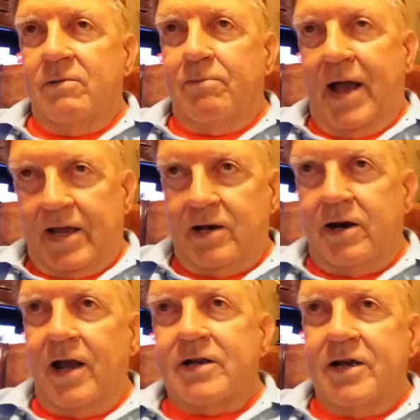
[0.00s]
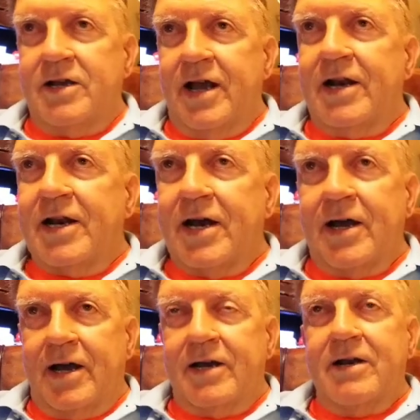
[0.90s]
back in
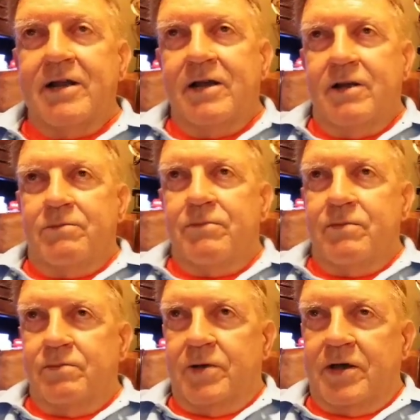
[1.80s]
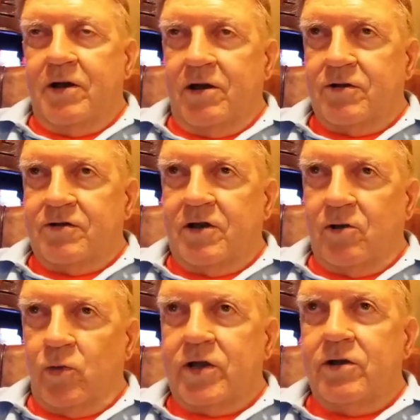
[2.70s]
1989, because
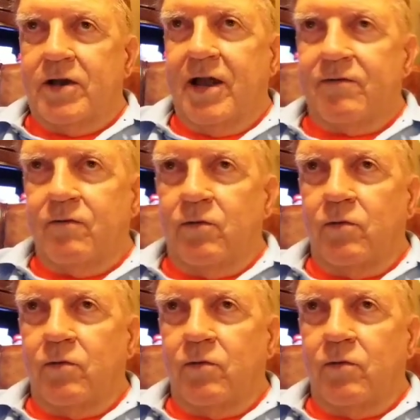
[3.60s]
we could have